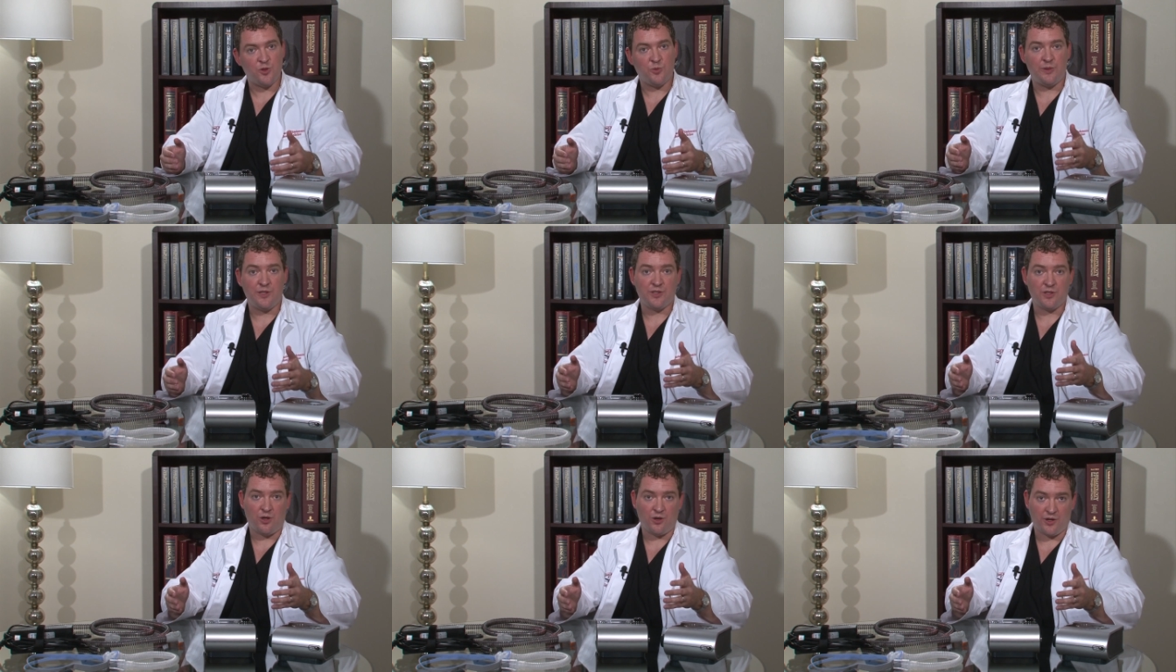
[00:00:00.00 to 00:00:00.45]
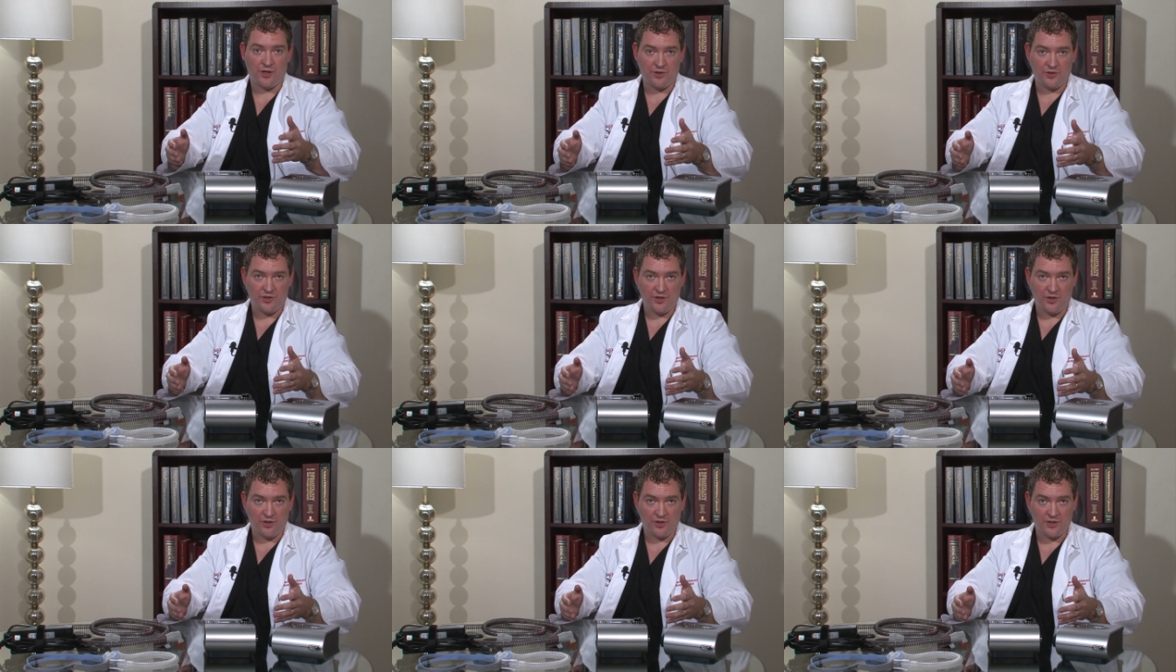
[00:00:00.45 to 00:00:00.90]
you'll be talking
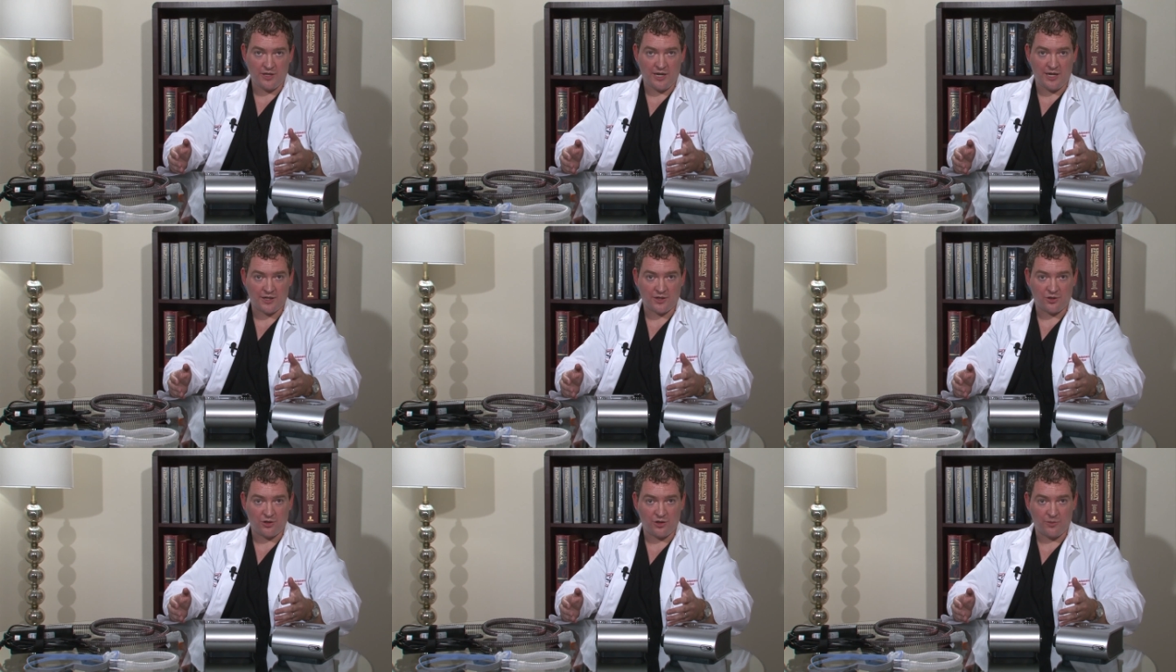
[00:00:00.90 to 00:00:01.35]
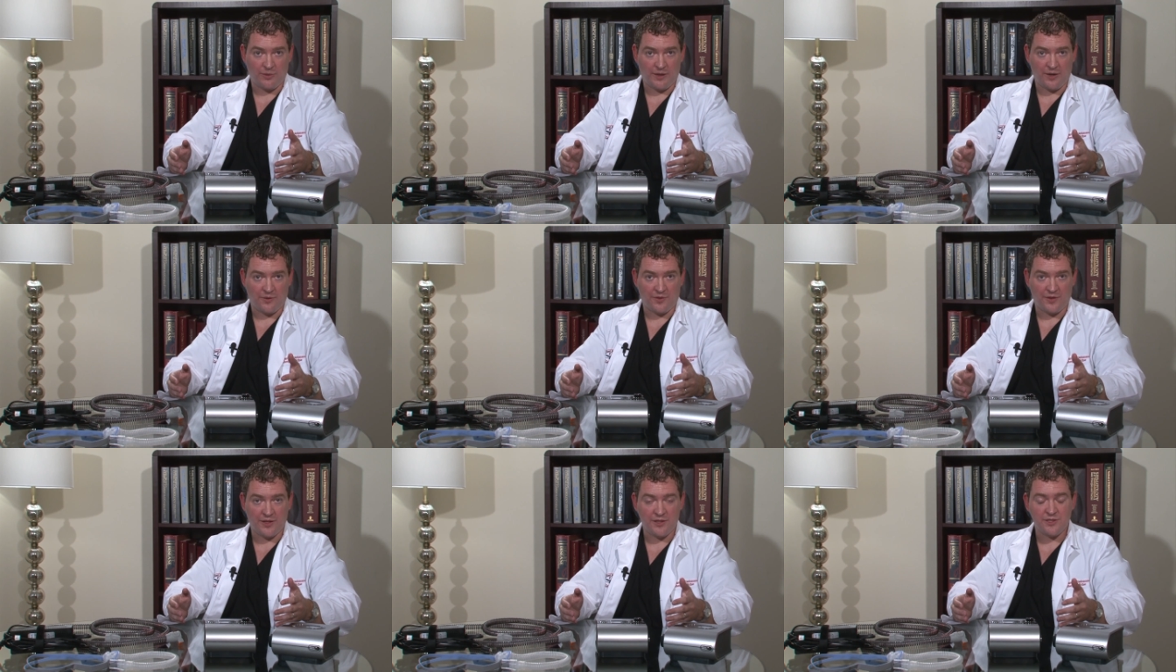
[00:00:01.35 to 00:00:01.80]
to your doctor
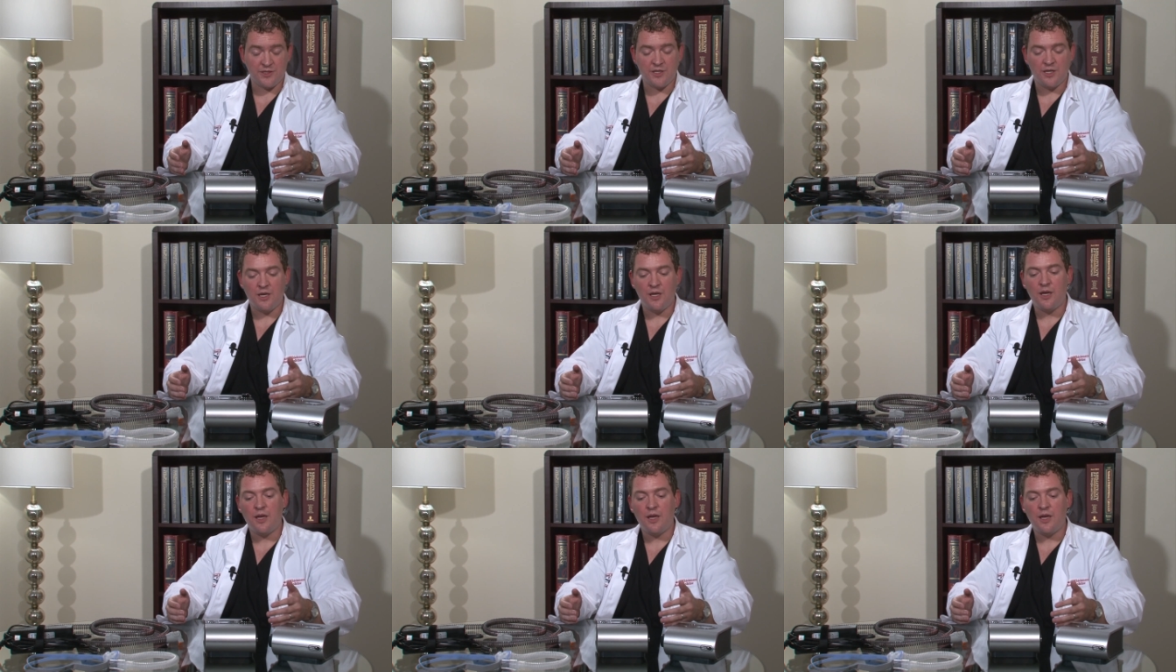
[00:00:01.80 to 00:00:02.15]
about this,